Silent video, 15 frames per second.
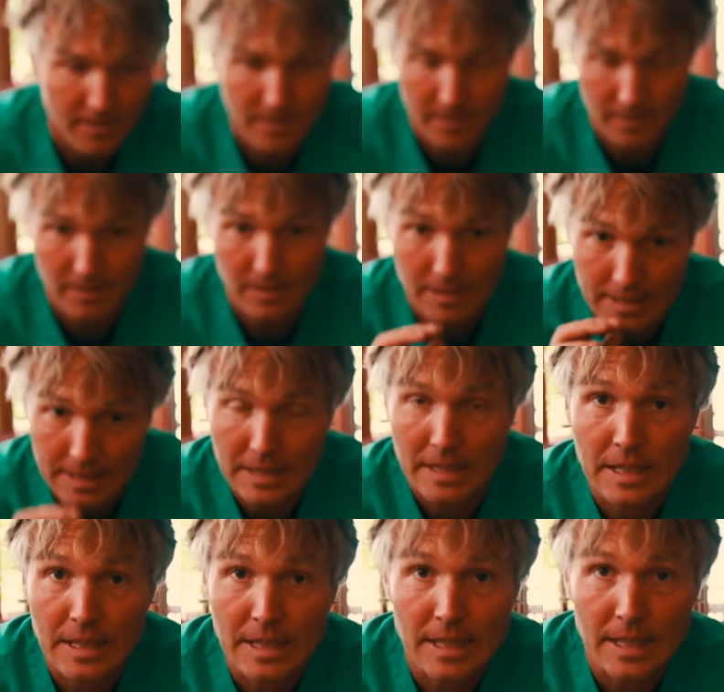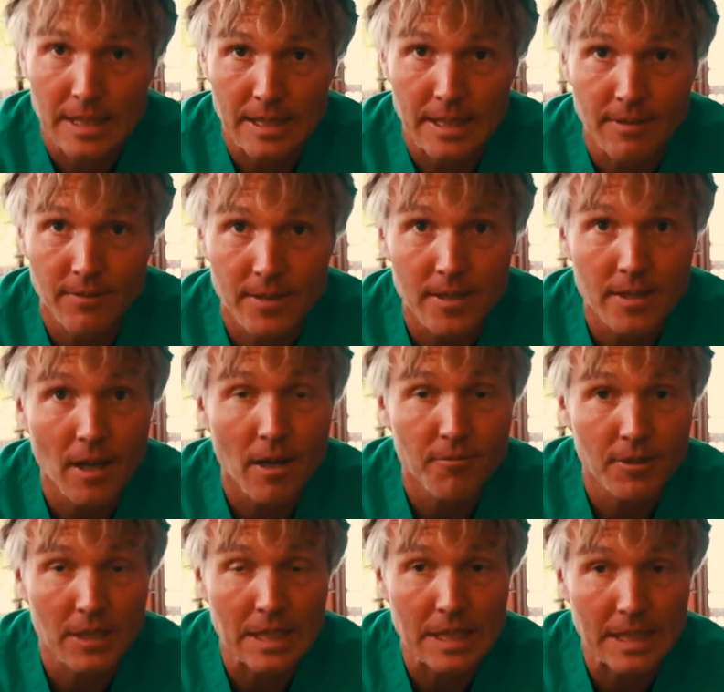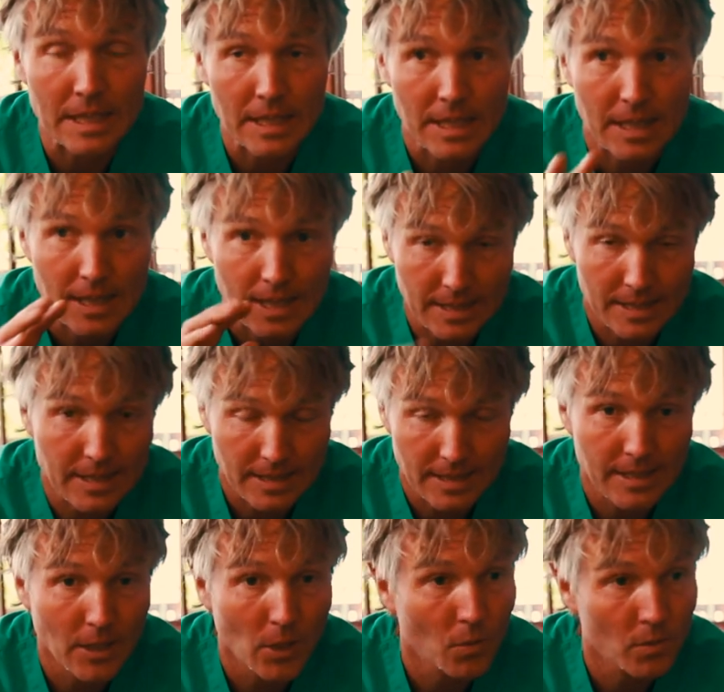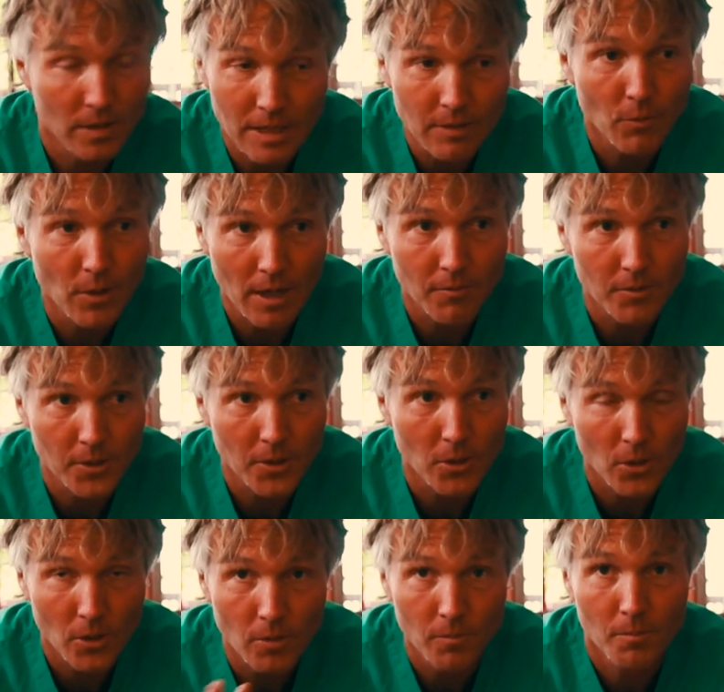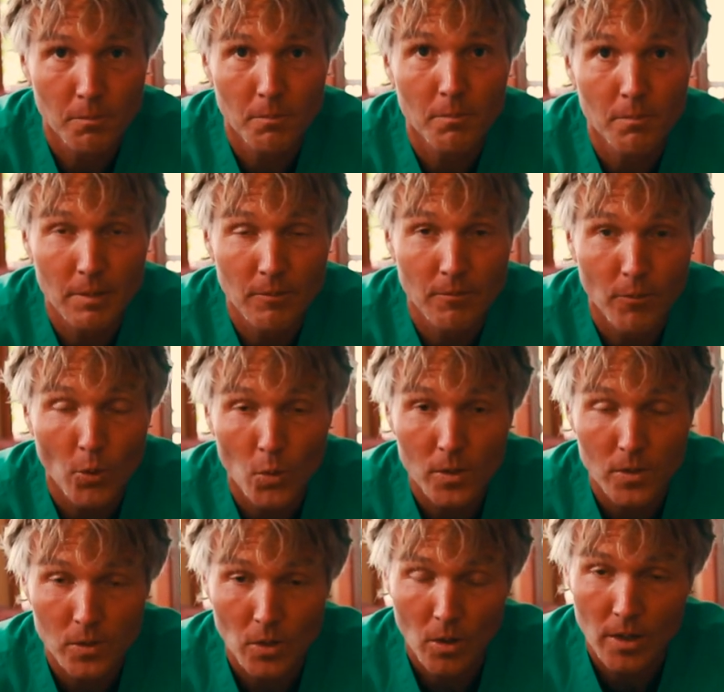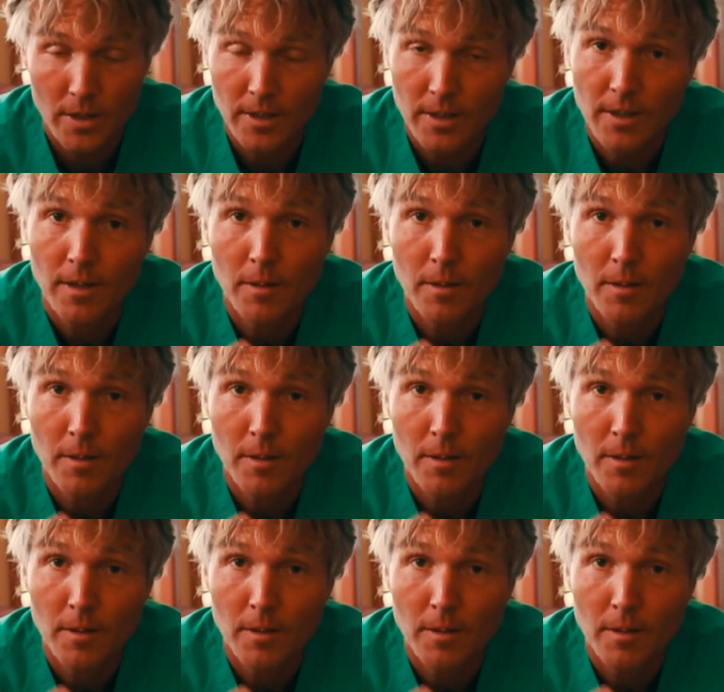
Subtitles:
This is like, leave the stuffy, you know, leave whatever you've been focused on.